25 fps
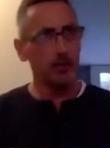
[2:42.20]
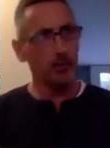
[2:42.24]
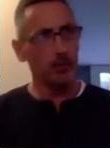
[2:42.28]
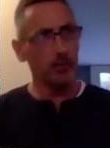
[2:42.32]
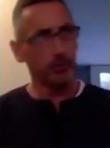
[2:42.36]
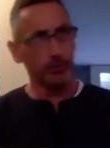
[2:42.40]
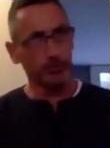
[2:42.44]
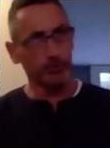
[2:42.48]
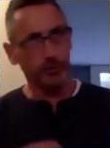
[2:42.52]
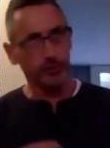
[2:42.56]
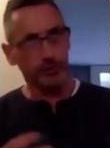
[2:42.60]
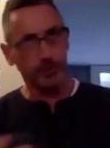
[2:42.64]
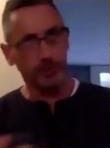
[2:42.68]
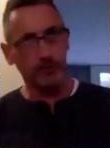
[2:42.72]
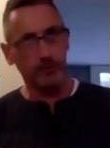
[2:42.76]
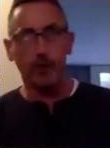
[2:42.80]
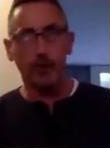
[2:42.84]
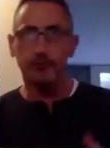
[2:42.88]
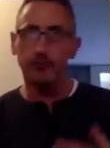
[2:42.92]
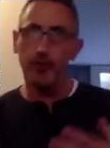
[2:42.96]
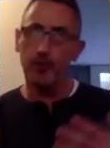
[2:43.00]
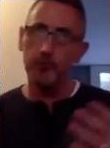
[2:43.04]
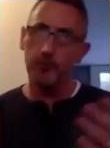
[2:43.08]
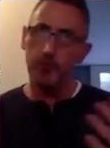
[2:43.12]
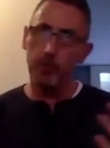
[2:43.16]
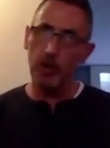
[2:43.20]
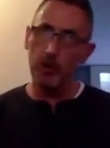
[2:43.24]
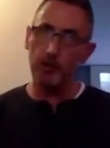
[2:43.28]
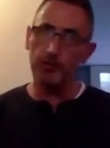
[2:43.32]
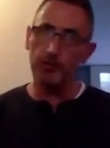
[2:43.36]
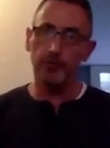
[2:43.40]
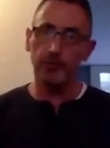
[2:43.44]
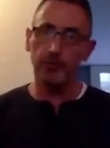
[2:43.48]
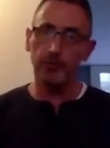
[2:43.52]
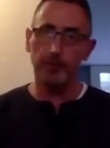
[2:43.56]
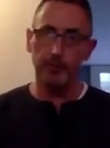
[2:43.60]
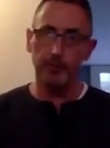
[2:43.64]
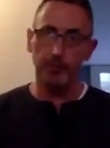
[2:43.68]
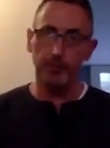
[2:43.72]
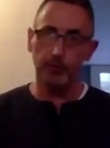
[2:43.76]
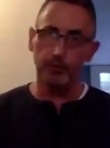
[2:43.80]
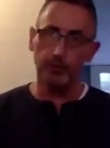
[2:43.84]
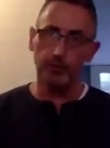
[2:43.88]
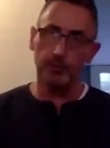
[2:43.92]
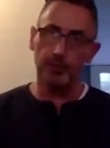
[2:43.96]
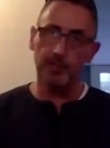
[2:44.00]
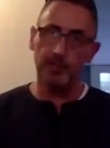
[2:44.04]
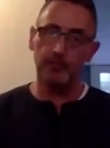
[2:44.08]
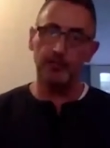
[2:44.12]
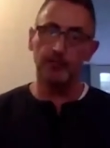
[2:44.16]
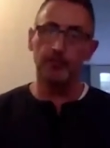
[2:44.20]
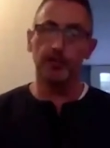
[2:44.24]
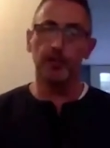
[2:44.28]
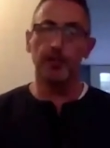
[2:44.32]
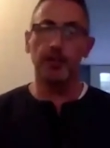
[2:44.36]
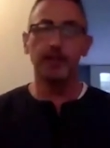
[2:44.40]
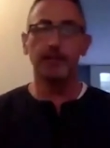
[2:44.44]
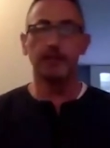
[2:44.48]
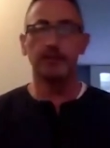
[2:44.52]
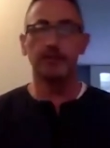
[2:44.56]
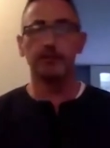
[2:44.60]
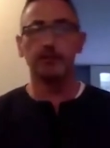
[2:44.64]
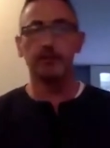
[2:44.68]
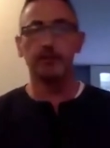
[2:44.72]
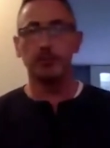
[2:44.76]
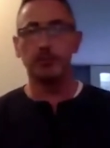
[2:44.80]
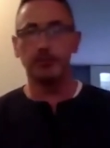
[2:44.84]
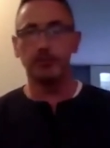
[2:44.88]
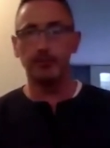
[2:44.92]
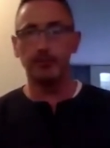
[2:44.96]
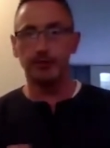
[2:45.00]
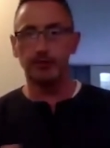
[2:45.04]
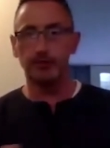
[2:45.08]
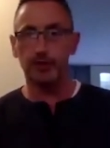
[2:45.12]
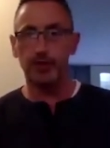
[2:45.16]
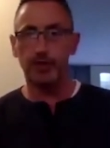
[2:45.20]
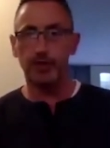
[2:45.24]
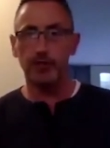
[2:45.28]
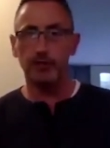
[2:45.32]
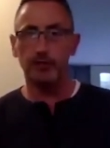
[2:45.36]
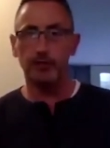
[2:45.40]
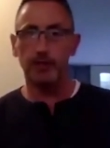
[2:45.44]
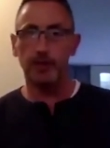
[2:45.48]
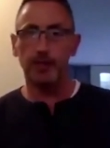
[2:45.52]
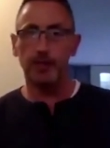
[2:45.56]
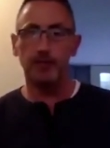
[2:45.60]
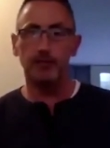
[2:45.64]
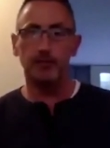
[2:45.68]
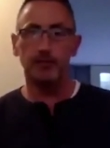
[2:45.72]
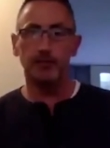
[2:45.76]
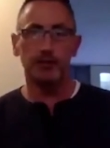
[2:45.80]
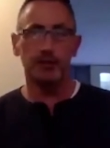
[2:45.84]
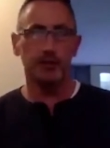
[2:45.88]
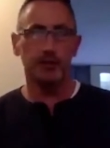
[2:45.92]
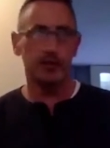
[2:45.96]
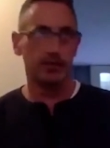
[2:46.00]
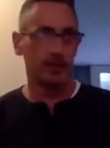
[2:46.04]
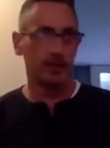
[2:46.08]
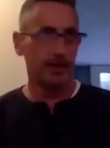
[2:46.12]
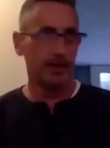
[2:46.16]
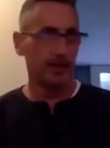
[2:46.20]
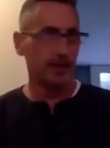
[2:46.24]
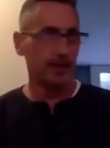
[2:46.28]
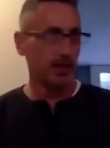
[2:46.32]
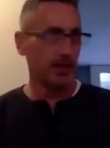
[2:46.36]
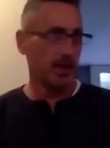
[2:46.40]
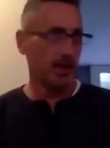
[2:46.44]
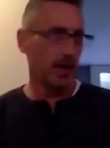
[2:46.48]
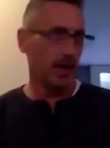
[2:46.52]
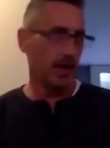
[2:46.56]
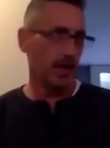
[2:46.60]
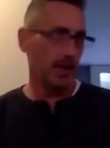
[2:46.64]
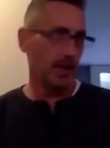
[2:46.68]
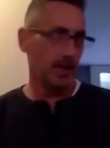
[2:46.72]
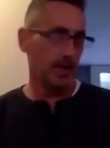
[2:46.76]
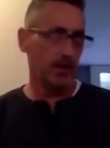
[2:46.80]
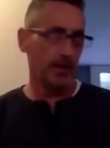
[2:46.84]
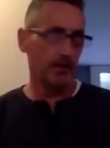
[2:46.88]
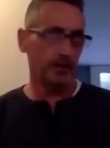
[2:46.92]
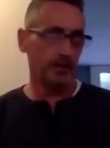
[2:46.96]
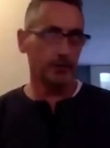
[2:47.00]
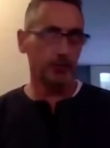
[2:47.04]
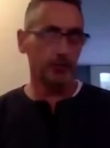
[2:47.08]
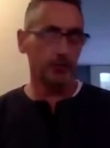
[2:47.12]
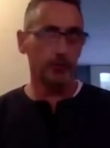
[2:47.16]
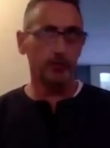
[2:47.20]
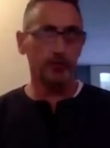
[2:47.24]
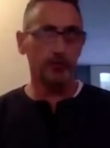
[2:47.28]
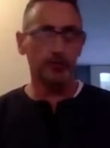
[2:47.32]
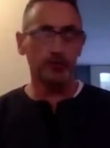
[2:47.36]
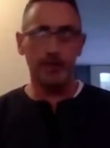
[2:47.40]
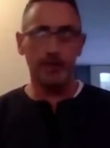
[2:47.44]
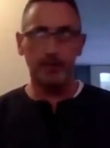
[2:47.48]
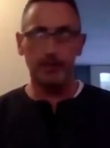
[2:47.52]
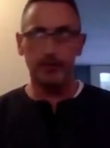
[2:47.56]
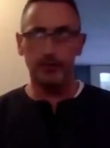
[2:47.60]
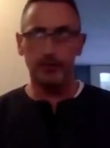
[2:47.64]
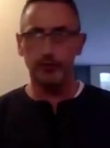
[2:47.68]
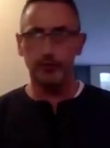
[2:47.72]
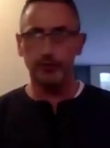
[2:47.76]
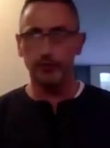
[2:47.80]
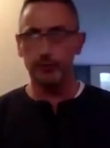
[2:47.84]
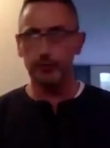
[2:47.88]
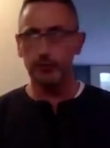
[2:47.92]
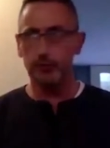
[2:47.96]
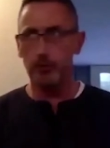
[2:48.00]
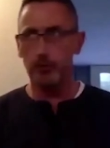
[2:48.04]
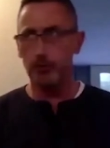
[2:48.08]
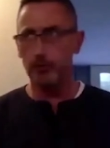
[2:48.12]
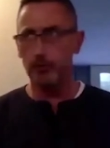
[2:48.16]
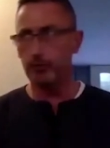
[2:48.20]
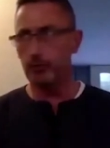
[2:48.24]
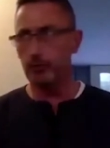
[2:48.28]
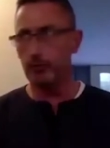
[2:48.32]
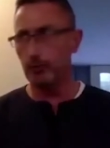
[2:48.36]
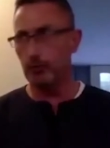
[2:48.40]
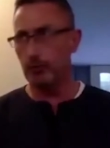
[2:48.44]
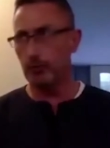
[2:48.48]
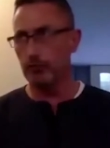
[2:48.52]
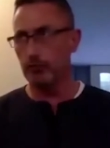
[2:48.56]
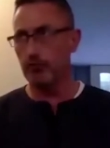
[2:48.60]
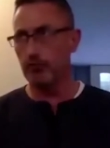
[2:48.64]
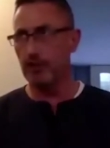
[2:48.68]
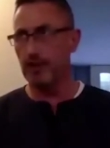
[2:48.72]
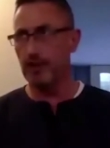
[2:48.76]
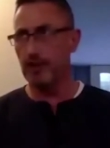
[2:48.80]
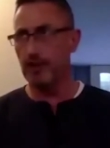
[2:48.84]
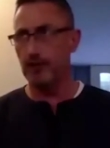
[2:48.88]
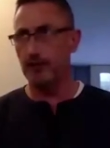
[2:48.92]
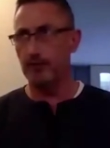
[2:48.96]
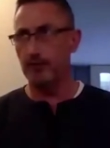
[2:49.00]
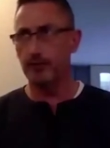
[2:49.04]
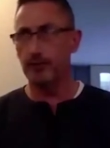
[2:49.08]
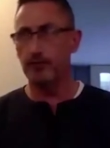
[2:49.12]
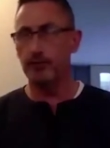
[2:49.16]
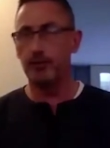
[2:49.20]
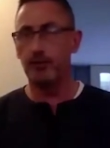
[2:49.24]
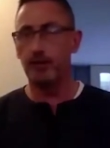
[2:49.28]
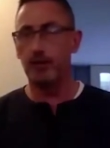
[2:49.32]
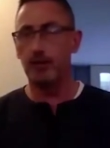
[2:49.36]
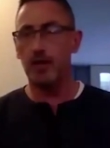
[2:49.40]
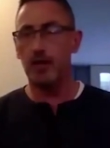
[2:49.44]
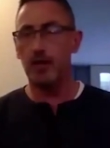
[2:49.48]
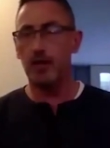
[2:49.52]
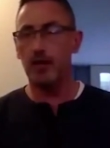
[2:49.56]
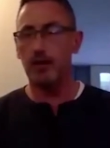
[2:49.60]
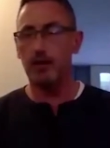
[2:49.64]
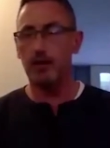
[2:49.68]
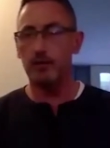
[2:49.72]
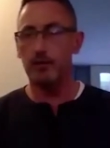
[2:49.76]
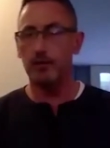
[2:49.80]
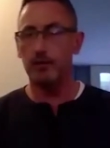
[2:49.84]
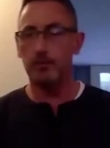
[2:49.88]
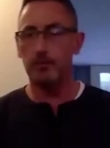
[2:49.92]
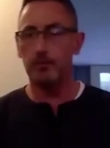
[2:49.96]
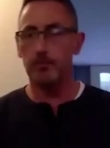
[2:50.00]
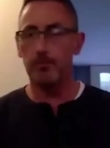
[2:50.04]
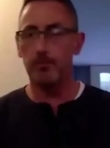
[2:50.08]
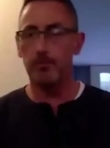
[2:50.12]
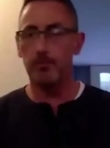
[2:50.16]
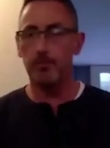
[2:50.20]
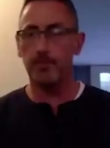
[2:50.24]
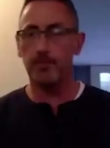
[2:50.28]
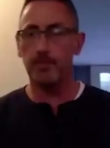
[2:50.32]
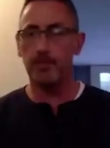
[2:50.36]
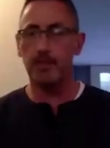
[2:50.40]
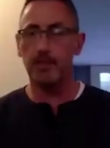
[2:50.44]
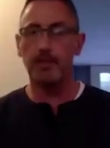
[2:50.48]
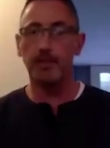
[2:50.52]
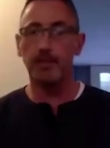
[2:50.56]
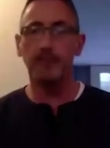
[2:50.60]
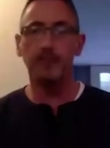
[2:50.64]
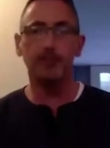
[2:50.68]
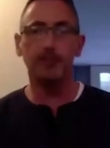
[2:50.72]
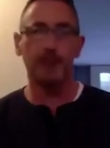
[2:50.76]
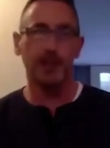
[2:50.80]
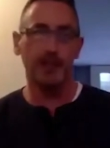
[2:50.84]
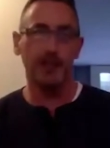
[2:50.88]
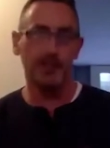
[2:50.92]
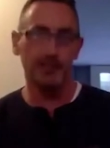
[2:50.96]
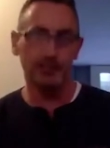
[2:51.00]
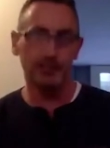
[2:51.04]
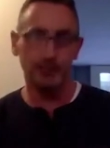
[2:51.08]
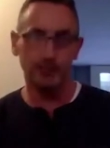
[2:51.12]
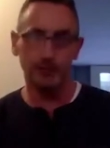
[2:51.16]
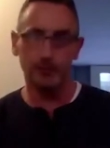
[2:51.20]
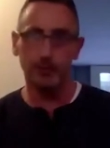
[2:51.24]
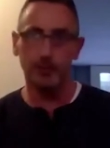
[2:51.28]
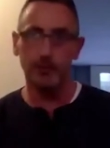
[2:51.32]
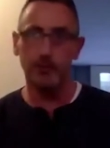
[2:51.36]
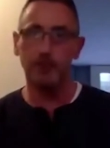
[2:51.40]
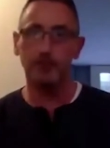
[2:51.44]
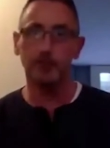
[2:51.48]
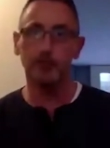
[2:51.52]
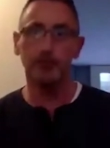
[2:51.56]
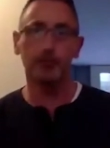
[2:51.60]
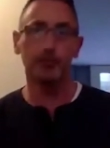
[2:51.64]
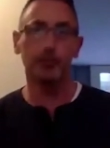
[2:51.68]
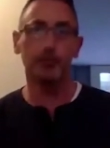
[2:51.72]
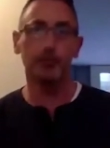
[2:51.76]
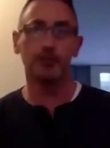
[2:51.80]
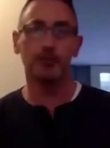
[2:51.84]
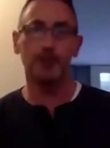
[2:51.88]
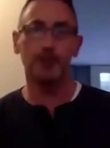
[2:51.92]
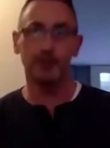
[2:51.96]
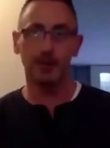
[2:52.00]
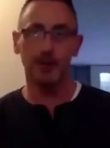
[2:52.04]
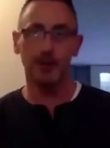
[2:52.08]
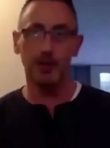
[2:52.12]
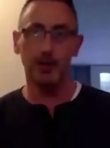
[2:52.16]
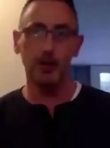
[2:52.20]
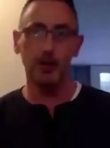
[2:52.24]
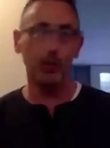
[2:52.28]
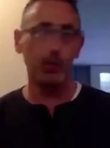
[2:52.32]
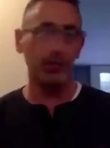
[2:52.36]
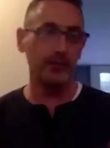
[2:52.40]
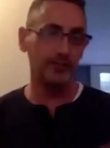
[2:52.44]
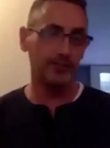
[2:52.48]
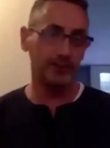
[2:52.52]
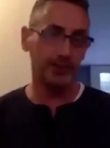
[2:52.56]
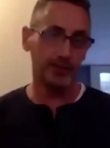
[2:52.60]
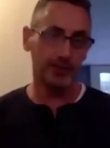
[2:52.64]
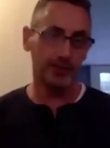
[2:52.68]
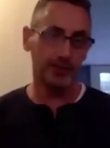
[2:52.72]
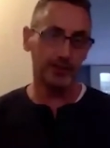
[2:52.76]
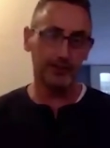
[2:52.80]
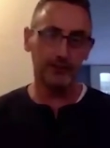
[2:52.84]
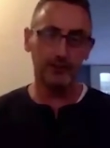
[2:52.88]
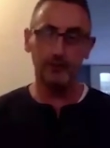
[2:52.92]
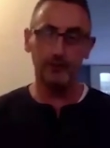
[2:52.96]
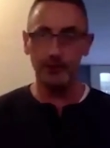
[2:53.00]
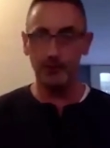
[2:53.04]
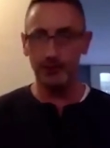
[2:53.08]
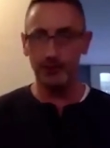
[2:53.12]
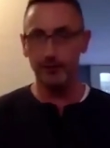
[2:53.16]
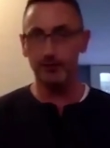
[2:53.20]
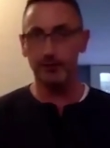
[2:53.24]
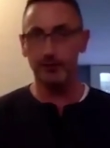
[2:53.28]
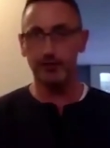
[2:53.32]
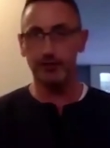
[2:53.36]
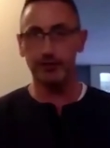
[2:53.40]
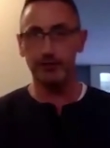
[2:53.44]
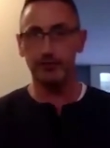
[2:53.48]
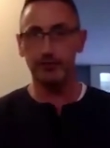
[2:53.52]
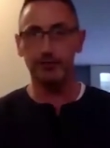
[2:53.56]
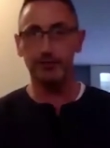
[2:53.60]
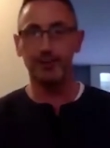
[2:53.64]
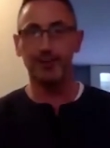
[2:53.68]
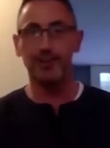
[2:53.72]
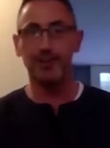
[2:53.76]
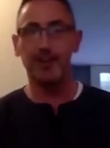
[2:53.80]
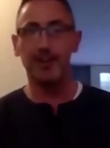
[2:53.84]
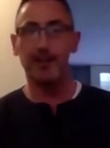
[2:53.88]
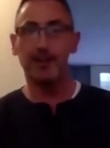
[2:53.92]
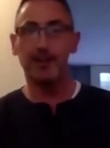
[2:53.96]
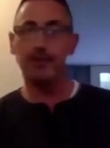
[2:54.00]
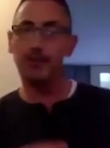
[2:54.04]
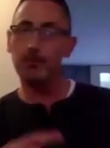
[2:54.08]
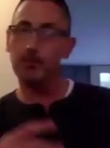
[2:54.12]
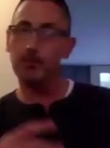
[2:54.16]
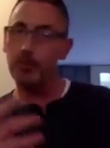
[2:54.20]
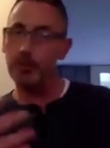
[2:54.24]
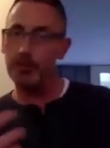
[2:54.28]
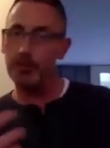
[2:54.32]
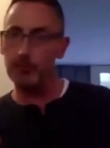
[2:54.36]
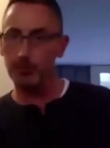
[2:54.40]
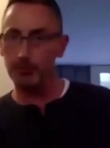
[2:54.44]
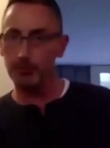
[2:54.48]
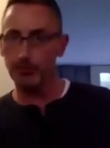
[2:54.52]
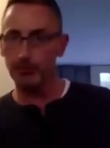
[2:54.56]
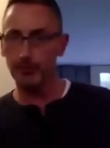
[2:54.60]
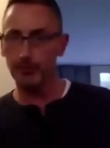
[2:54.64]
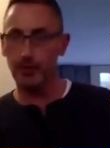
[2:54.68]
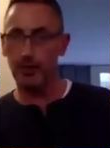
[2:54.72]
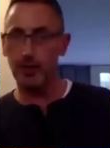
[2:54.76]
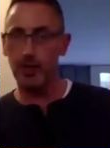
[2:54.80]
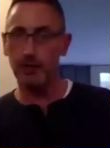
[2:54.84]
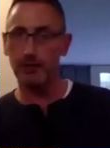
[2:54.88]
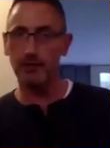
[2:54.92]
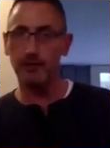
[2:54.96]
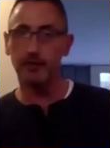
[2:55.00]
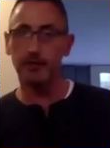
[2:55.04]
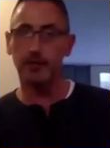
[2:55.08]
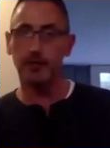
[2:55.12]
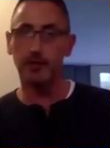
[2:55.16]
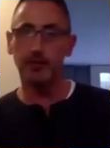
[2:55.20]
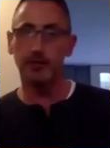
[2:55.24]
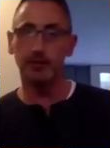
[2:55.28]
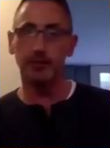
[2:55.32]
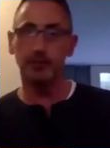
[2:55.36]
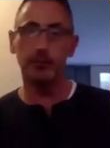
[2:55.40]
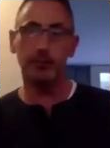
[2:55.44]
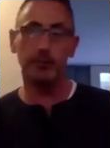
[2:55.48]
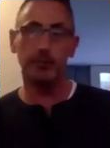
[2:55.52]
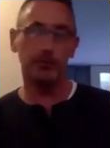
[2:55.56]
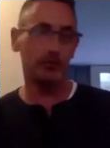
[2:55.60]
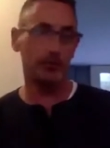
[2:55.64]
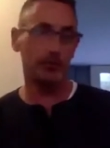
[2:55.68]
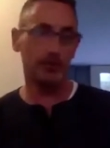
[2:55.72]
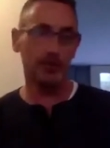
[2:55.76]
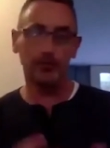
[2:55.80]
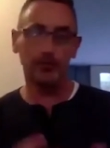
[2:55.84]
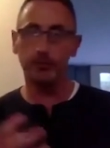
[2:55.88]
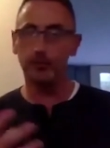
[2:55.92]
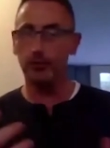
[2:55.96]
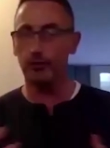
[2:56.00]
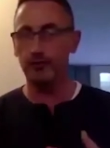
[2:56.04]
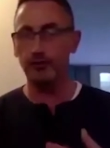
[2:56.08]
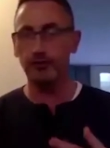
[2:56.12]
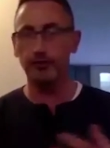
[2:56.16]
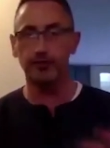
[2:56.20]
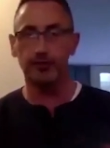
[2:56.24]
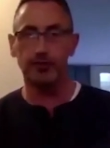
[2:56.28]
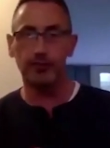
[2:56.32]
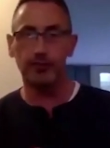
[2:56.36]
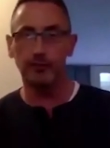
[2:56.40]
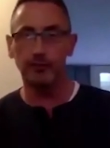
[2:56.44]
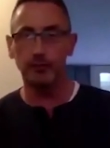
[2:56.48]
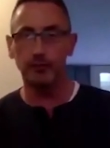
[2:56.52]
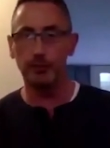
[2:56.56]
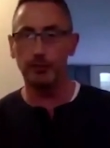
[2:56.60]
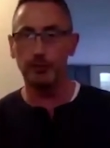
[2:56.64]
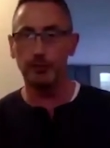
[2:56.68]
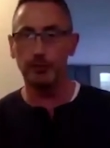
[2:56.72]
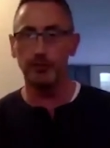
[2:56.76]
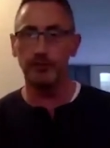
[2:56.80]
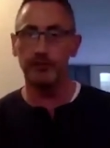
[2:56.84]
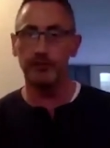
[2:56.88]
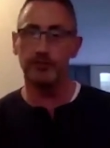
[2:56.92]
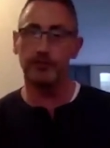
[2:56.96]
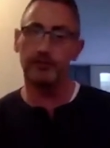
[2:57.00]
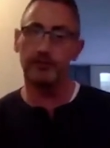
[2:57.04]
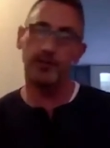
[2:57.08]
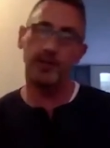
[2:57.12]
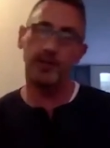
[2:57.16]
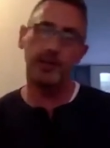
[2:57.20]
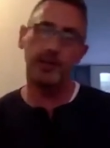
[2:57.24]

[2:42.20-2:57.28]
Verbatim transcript: project manager, I've done both. I've been a project manager and a business change manager. Uh, as a project manager, it's much more around um, the installation of something. So it's almost like a, a, widget versus the people side. And, and people talk about softer skills, but it's